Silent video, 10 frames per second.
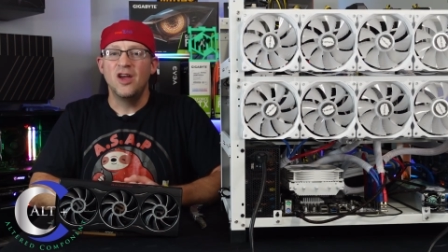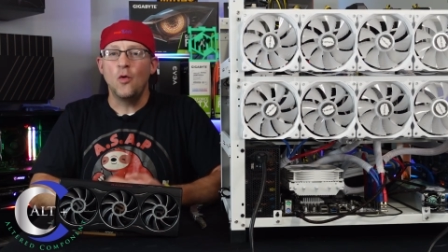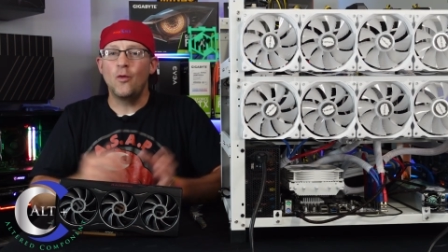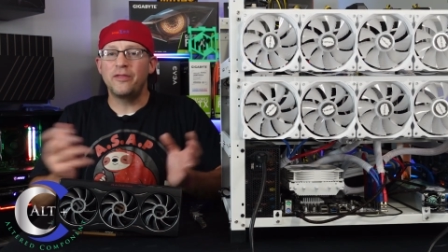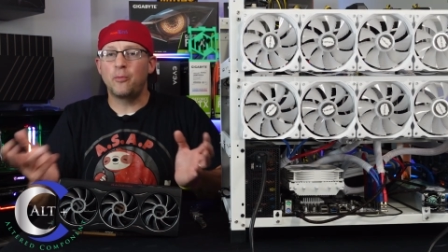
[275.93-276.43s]

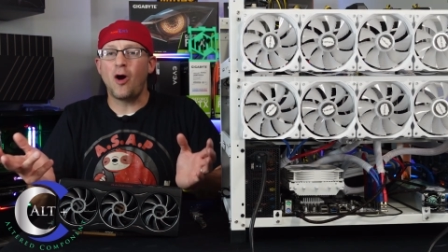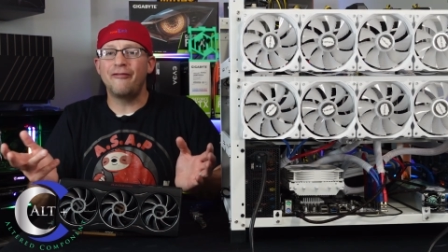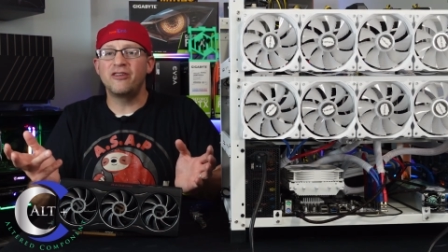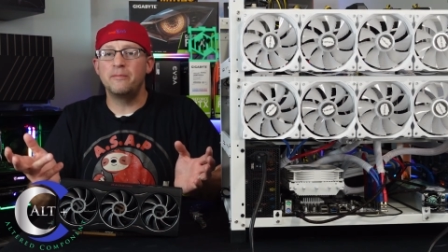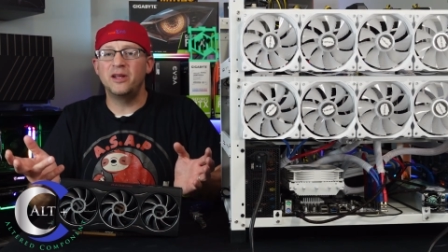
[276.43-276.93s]
With
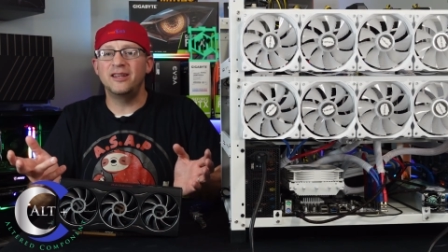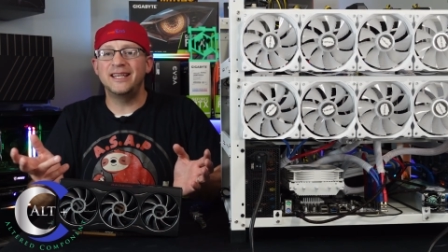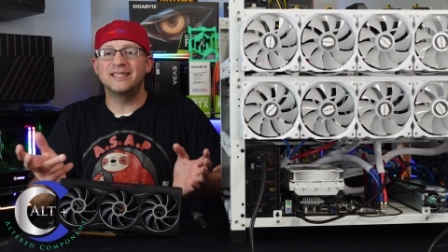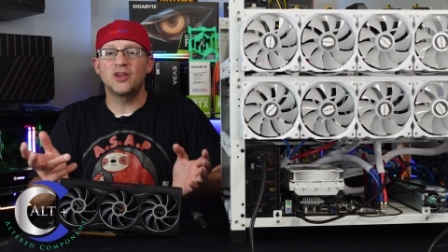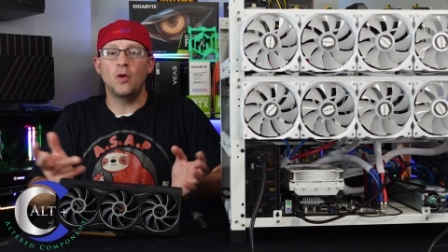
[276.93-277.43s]

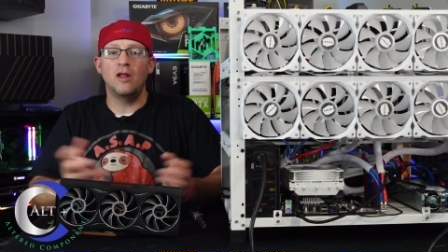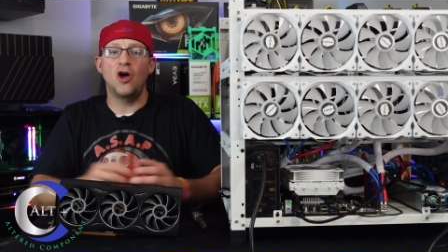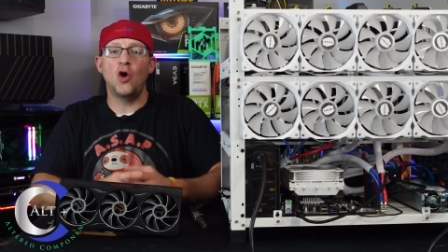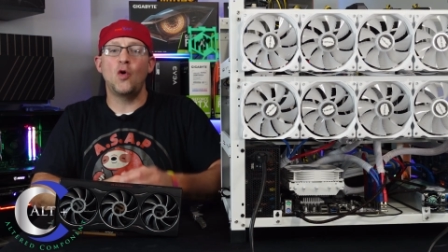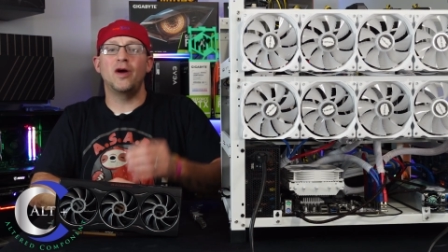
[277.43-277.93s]
profitability so
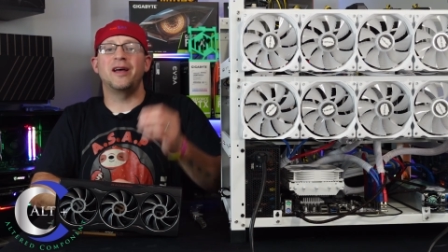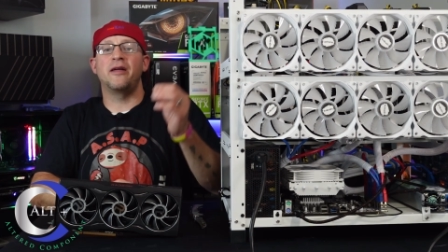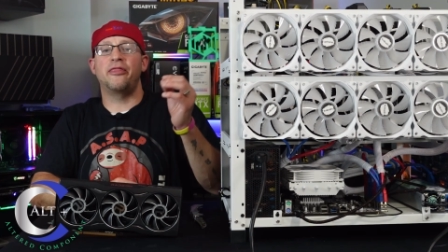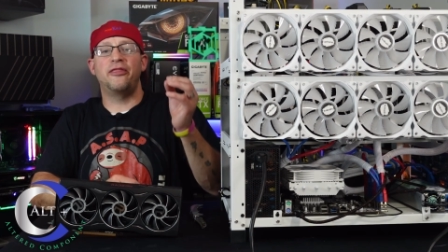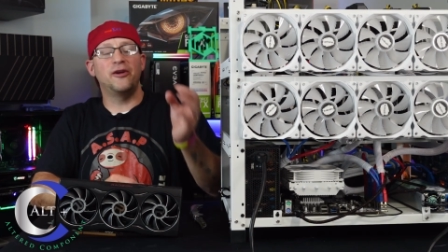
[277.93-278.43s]
low,
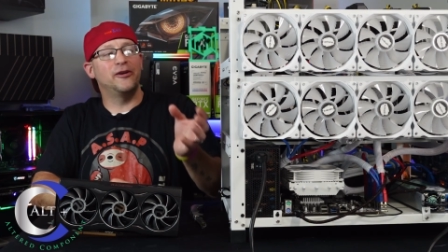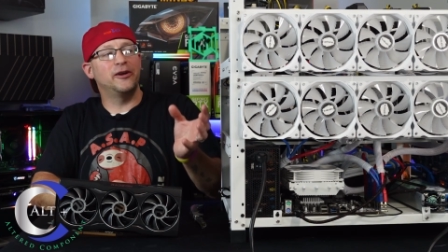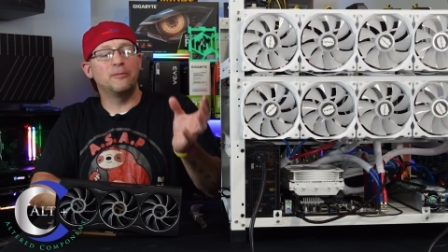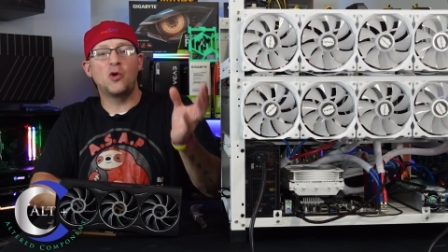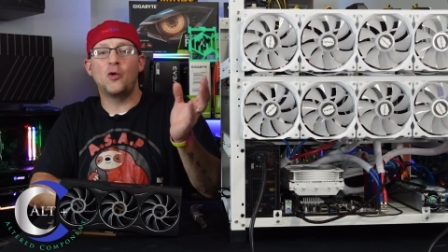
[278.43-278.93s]

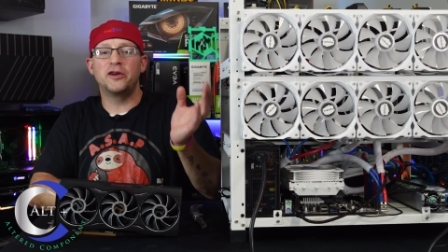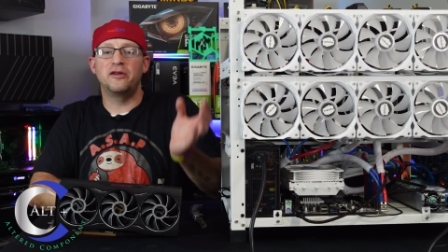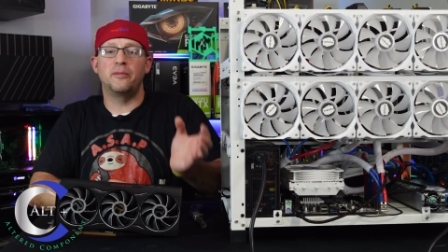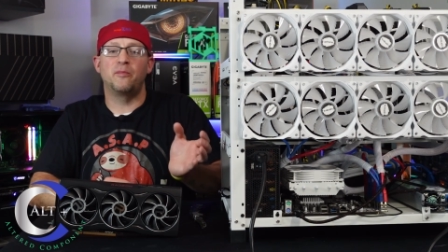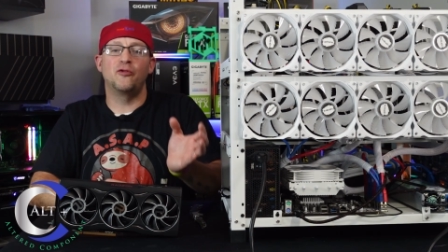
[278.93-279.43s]
Ethereum going
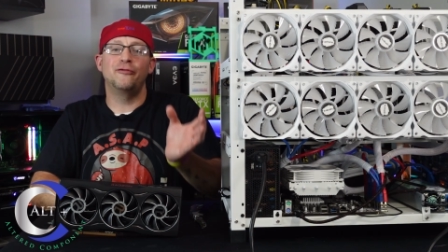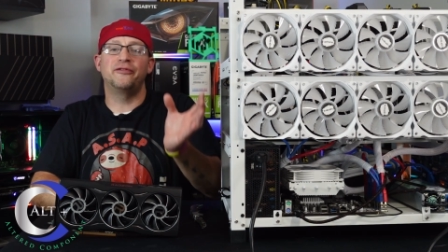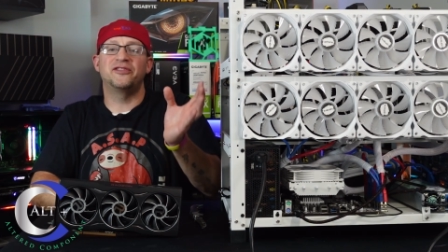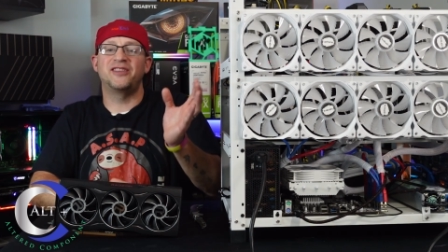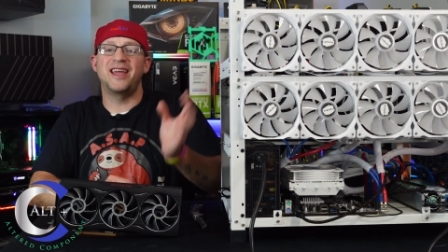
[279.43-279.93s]
to proof
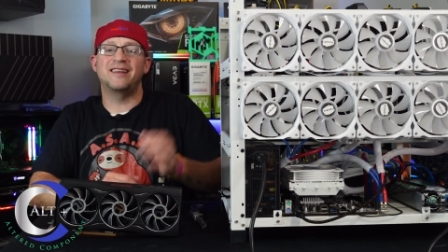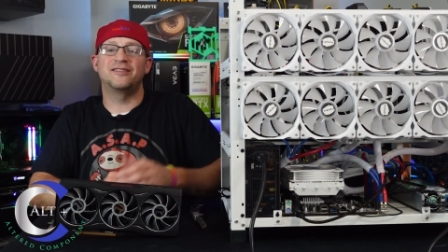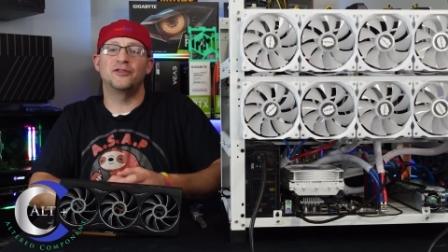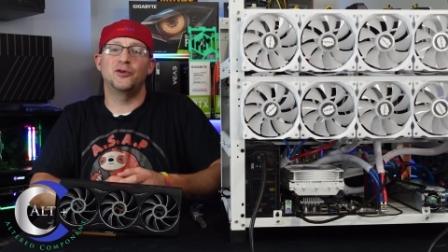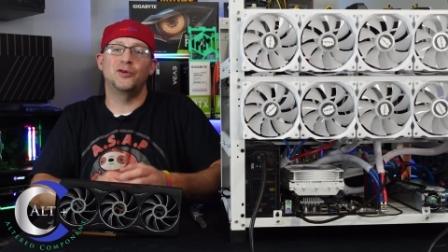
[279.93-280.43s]
of stake
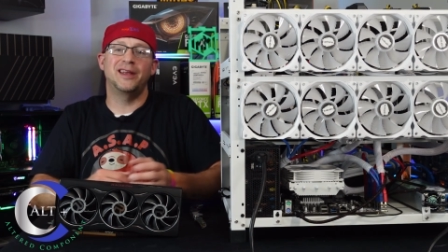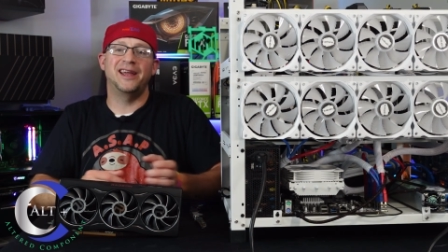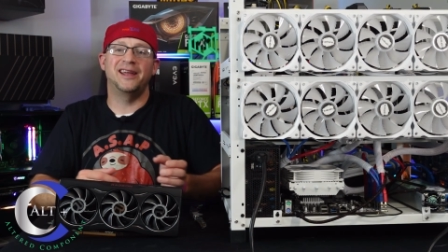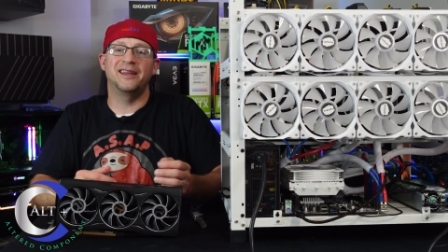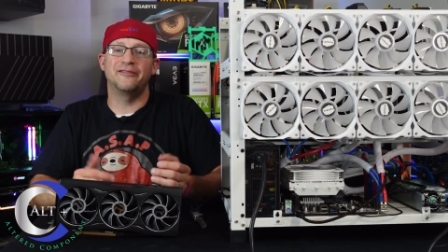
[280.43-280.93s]
soon,
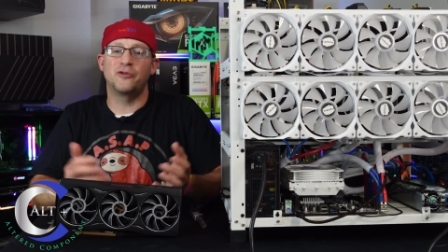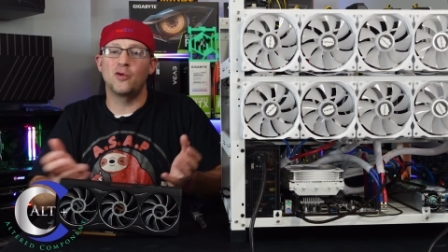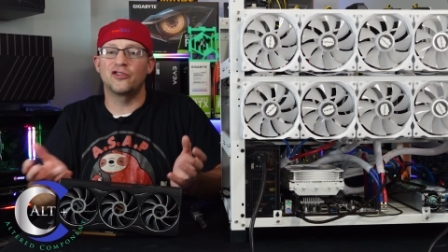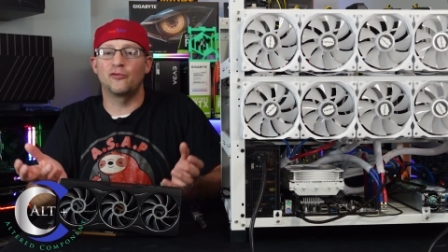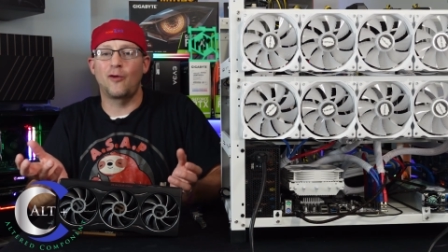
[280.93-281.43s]
and of
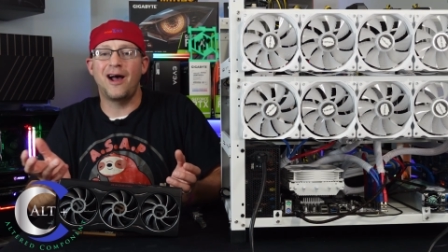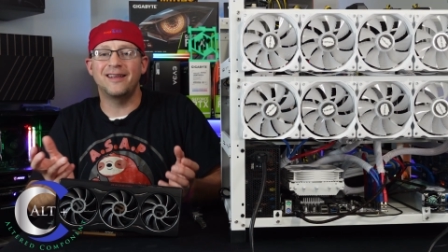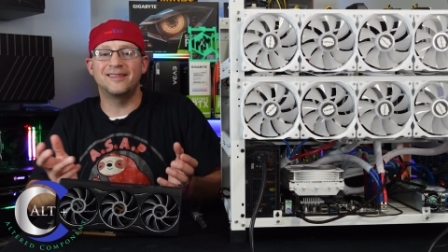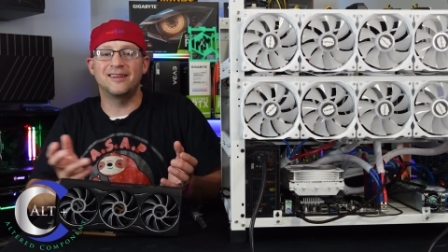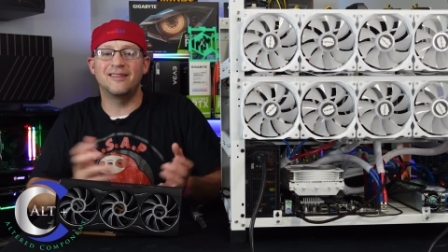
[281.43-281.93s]
course,
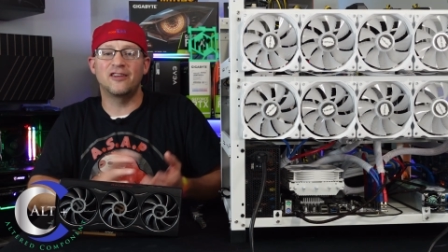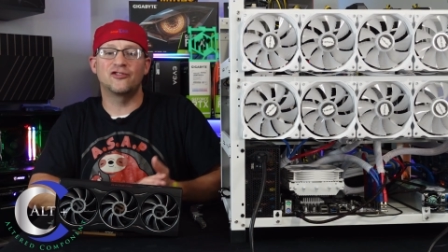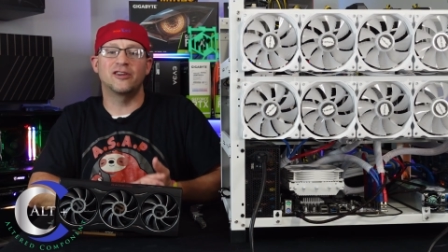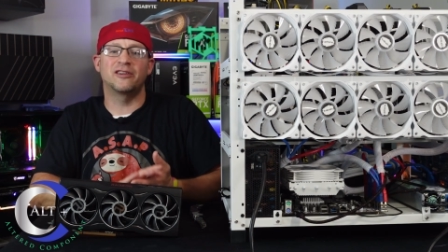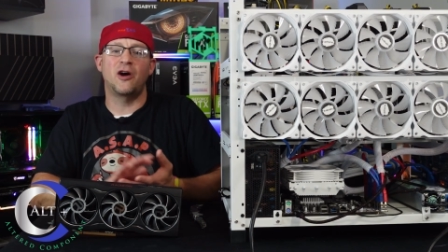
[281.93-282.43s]
rising
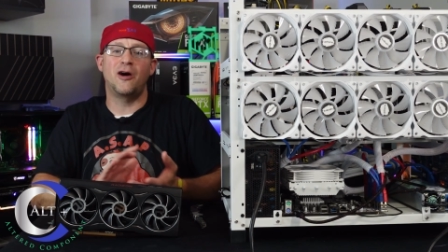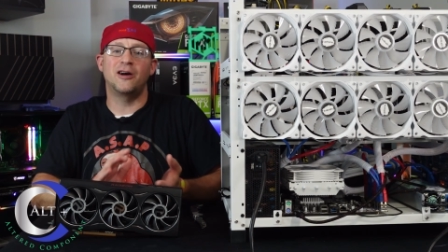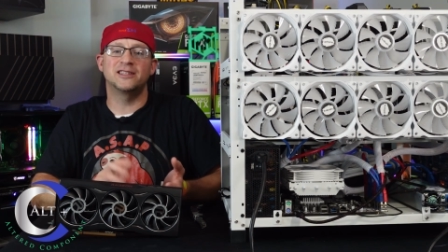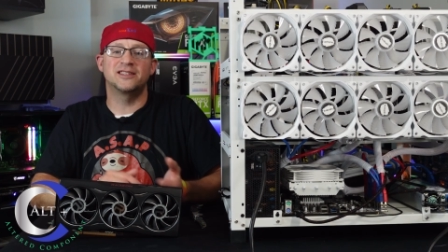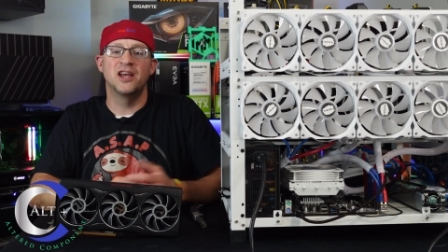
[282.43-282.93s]
electric
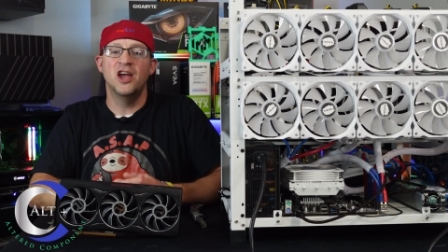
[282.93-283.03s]
costs,